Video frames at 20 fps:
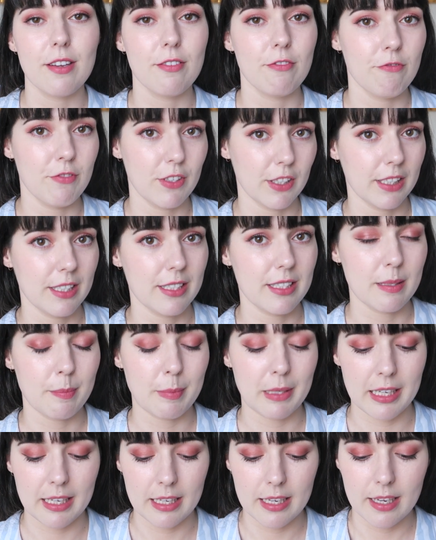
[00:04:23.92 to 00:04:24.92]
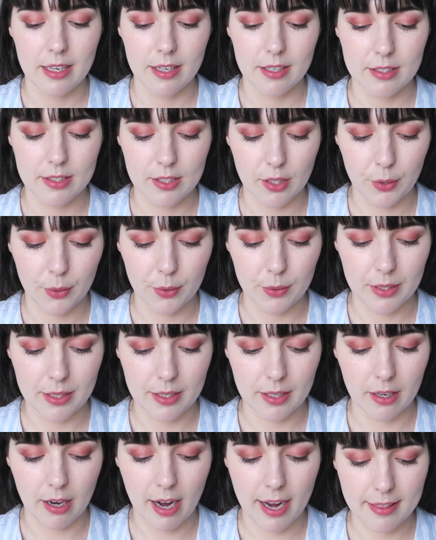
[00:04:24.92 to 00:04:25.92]
very similar. So
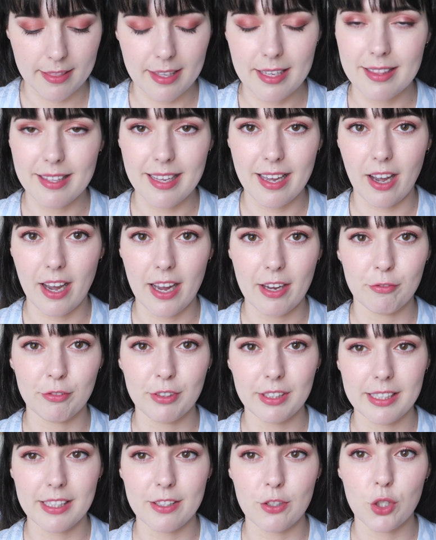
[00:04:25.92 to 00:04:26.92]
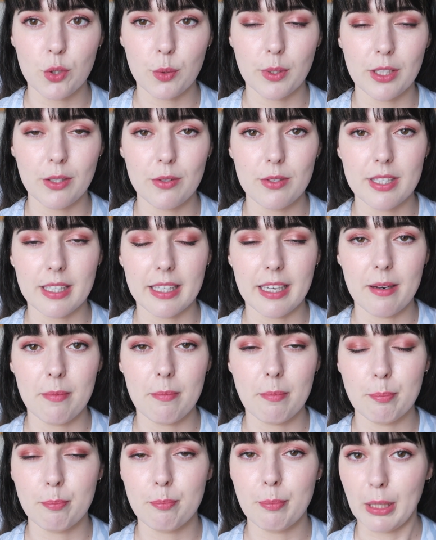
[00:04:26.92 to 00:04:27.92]
I think that I really enjoyed using it
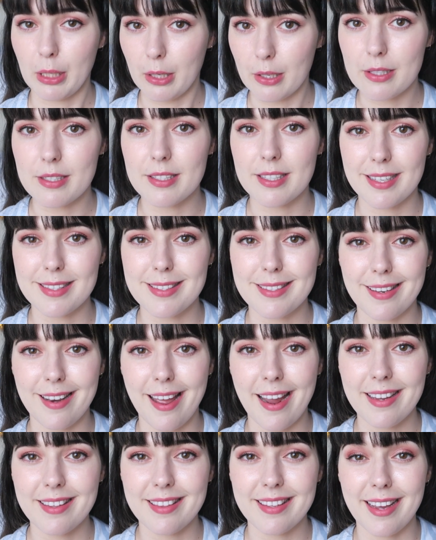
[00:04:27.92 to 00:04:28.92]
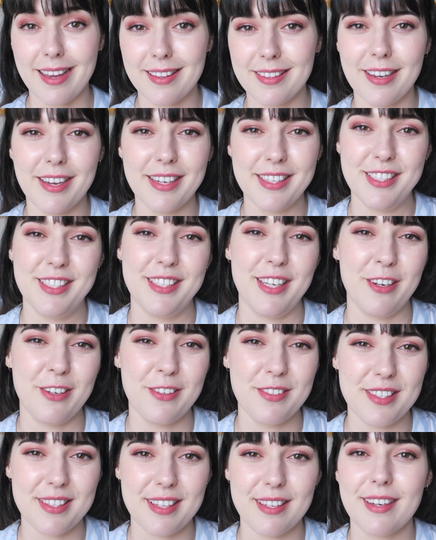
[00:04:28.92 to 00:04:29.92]
because it's like the other
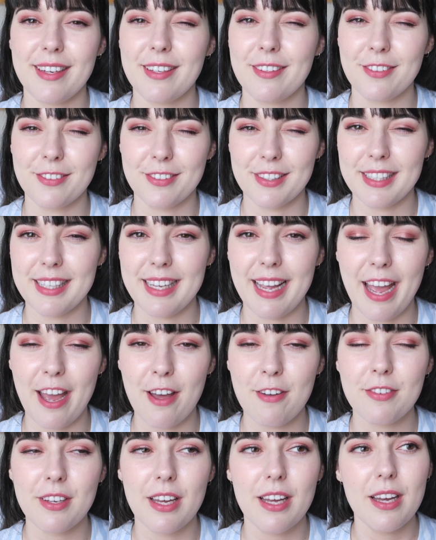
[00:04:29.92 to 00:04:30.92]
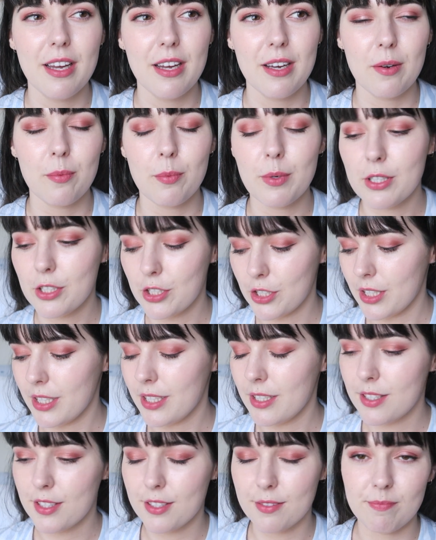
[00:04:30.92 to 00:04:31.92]
eyeshadows that I already have, which
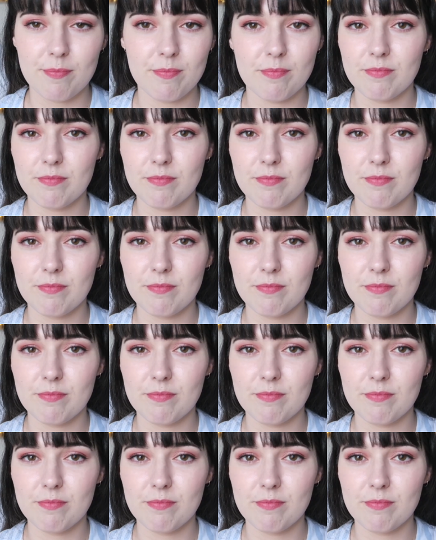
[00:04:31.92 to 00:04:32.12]
is